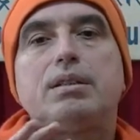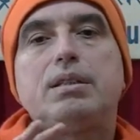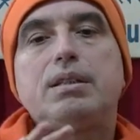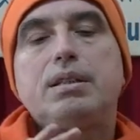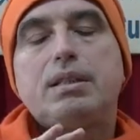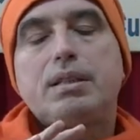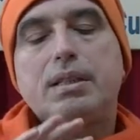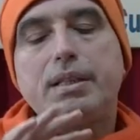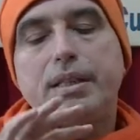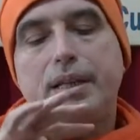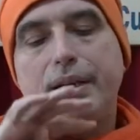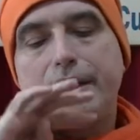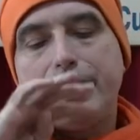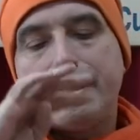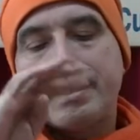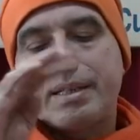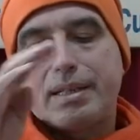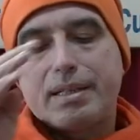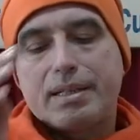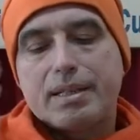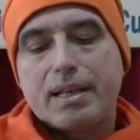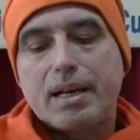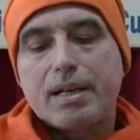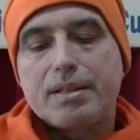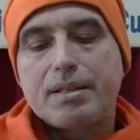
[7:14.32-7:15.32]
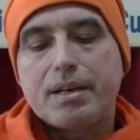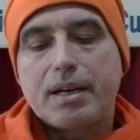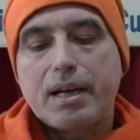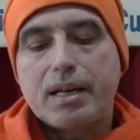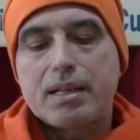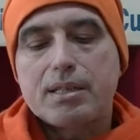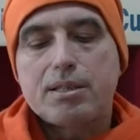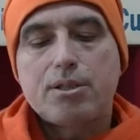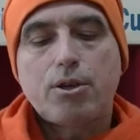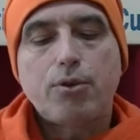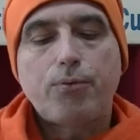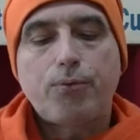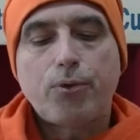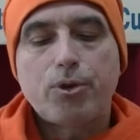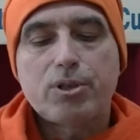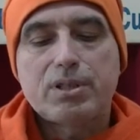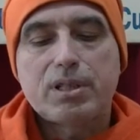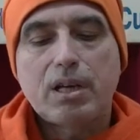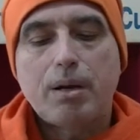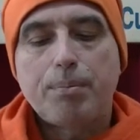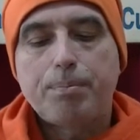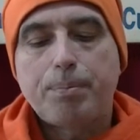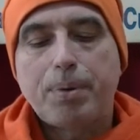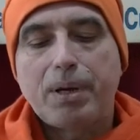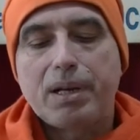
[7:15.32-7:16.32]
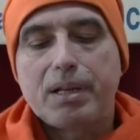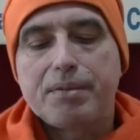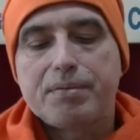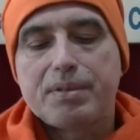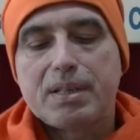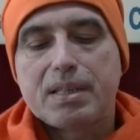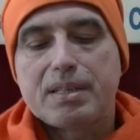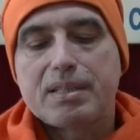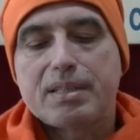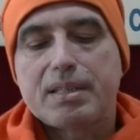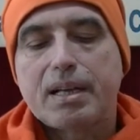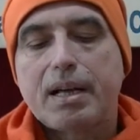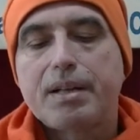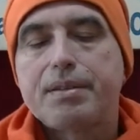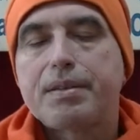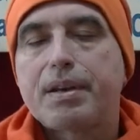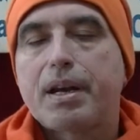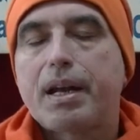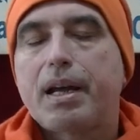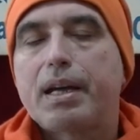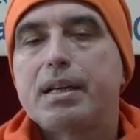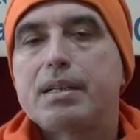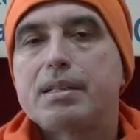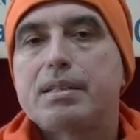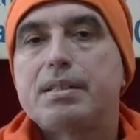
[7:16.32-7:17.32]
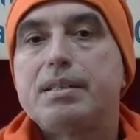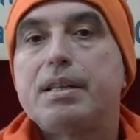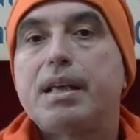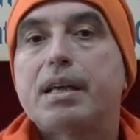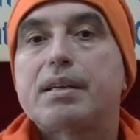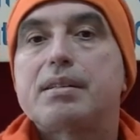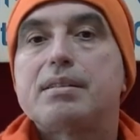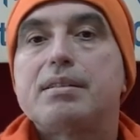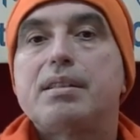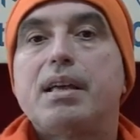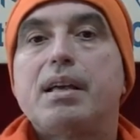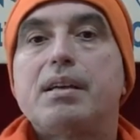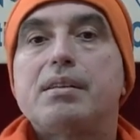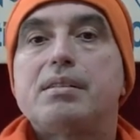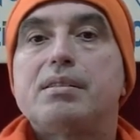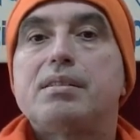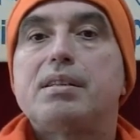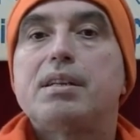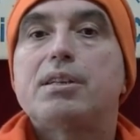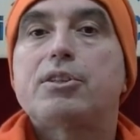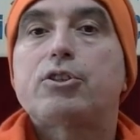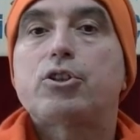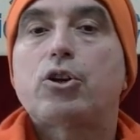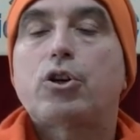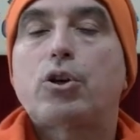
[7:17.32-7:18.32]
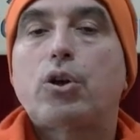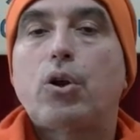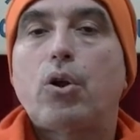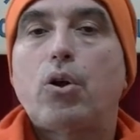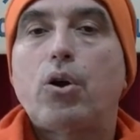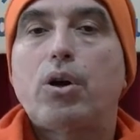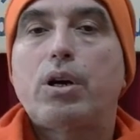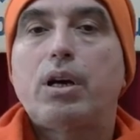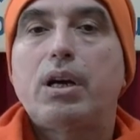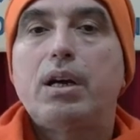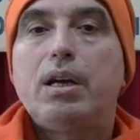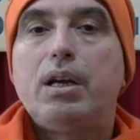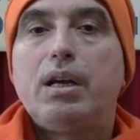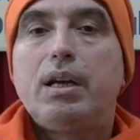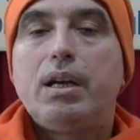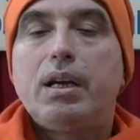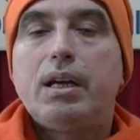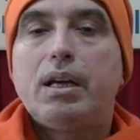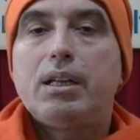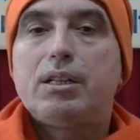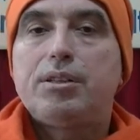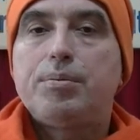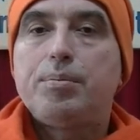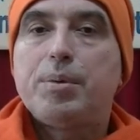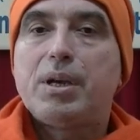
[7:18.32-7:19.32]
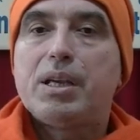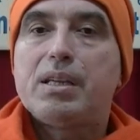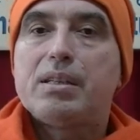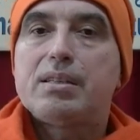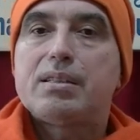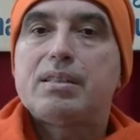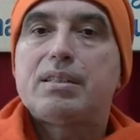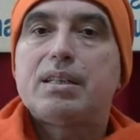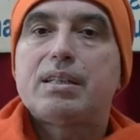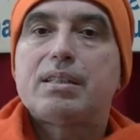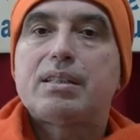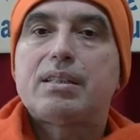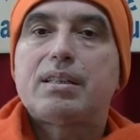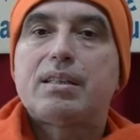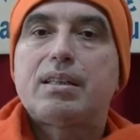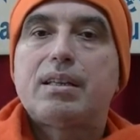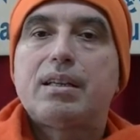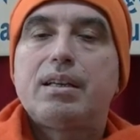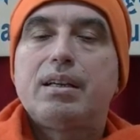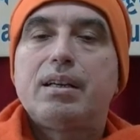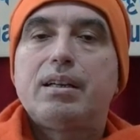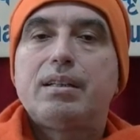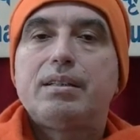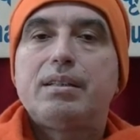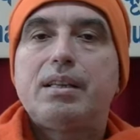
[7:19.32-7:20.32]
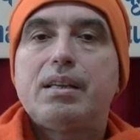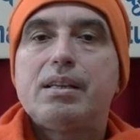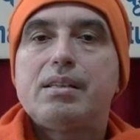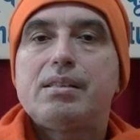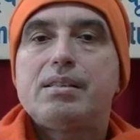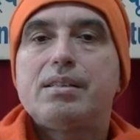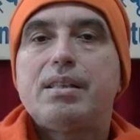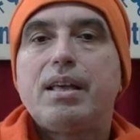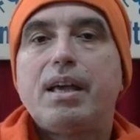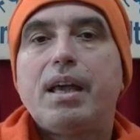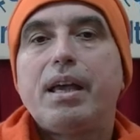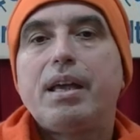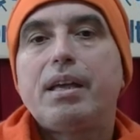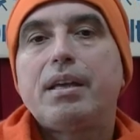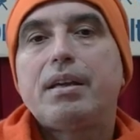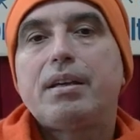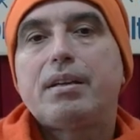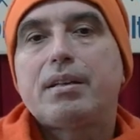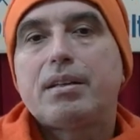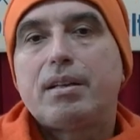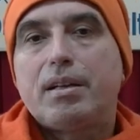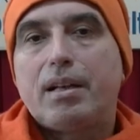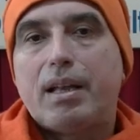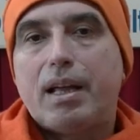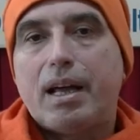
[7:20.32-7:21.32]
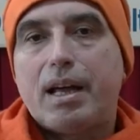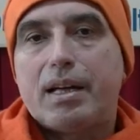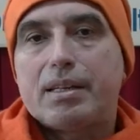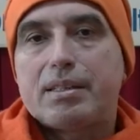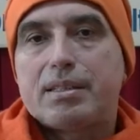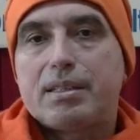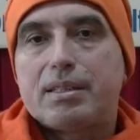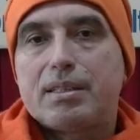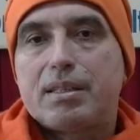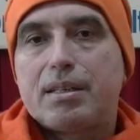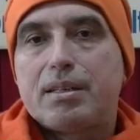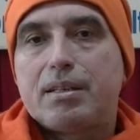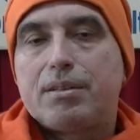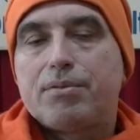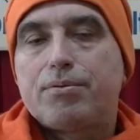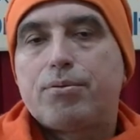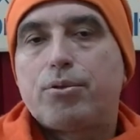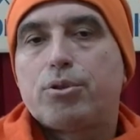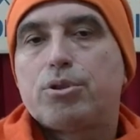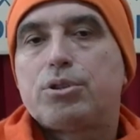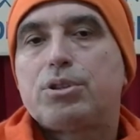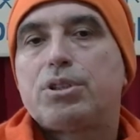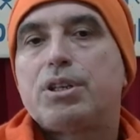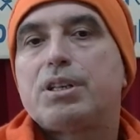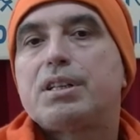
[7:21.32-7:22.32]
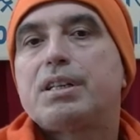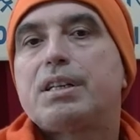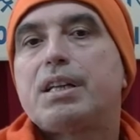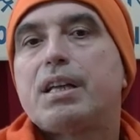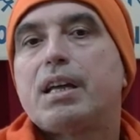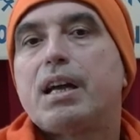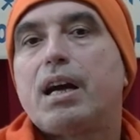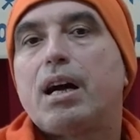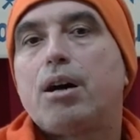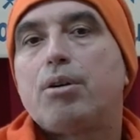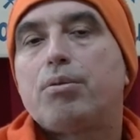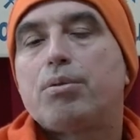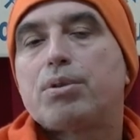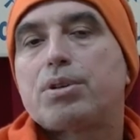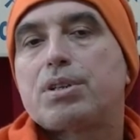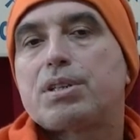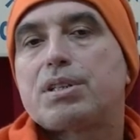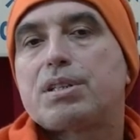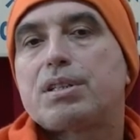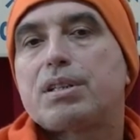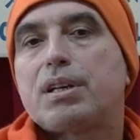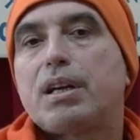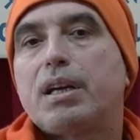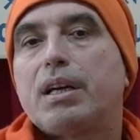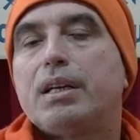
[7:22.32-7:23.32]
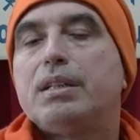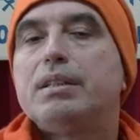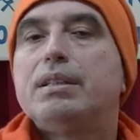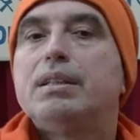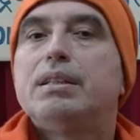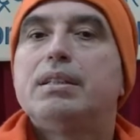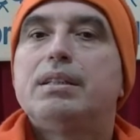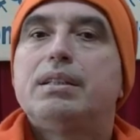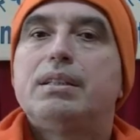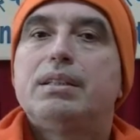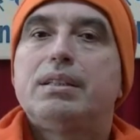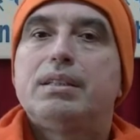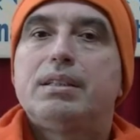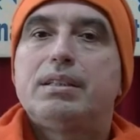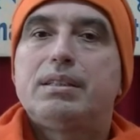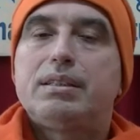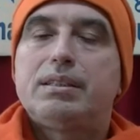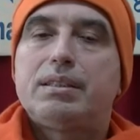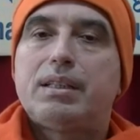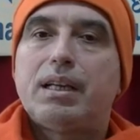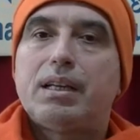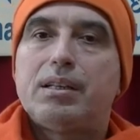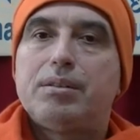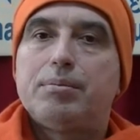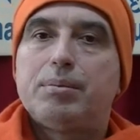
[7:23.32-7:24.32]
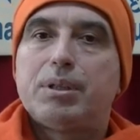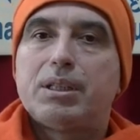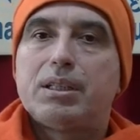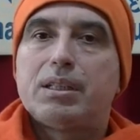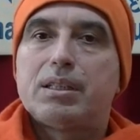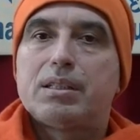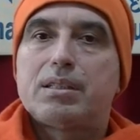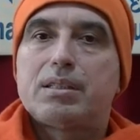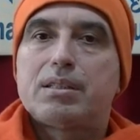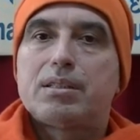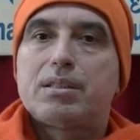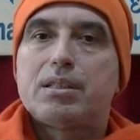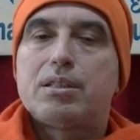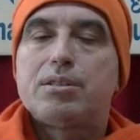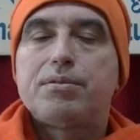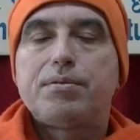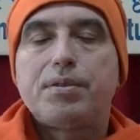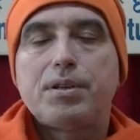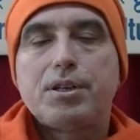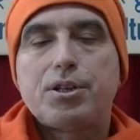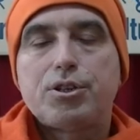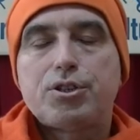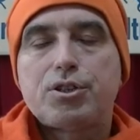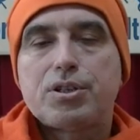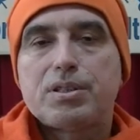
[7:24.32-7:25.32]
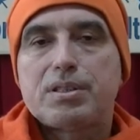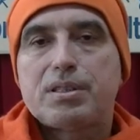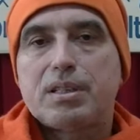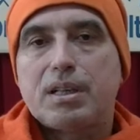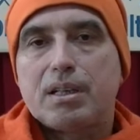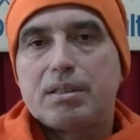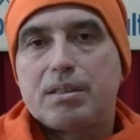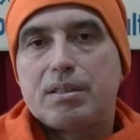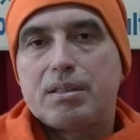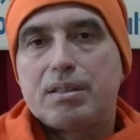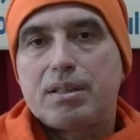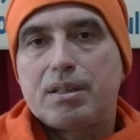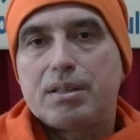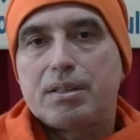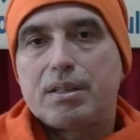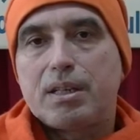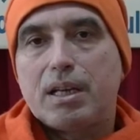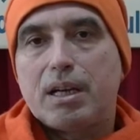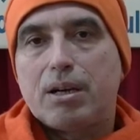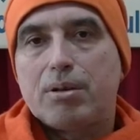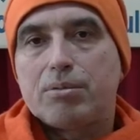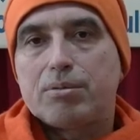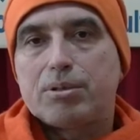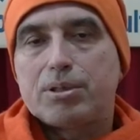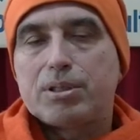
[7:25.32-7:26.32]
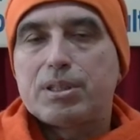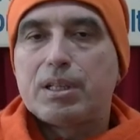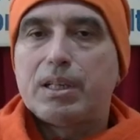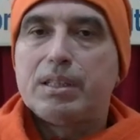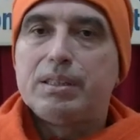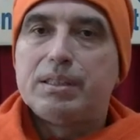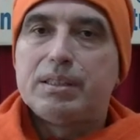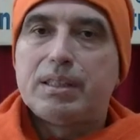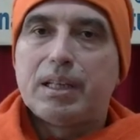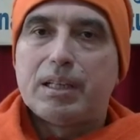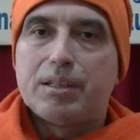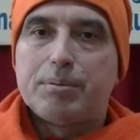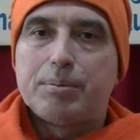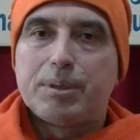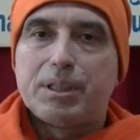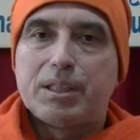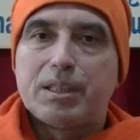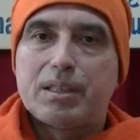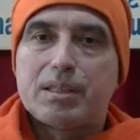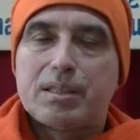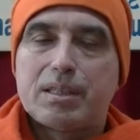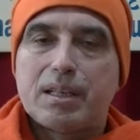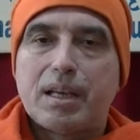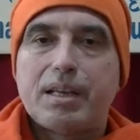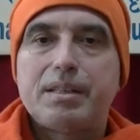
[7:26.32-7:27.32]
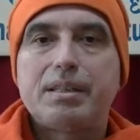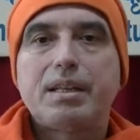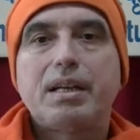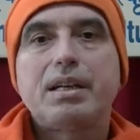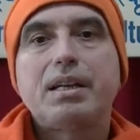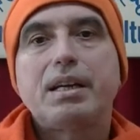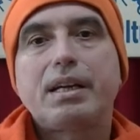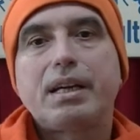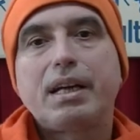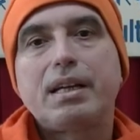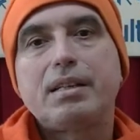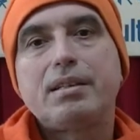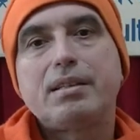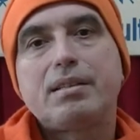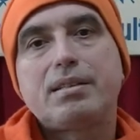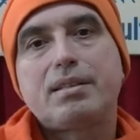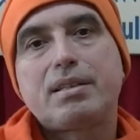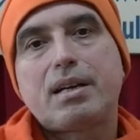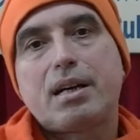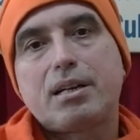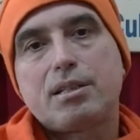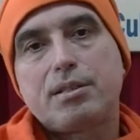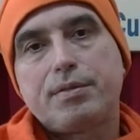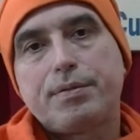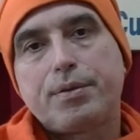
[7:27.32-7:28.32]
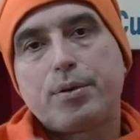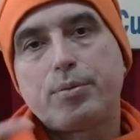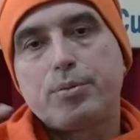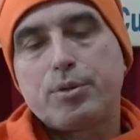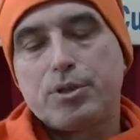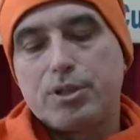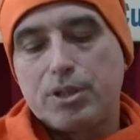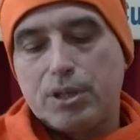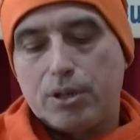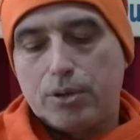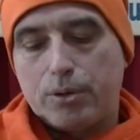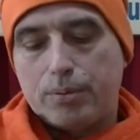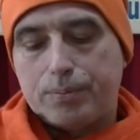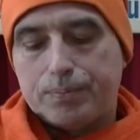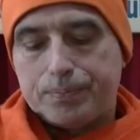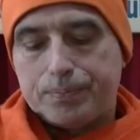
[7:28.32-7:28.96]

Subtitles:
till the sunrise, so for example, if the sunrise next day 6 o'clock, it means that this day lasts for 30 hours and 10 minutes. It finishes at 30 hours and 10 minutes. And then again starts from 0.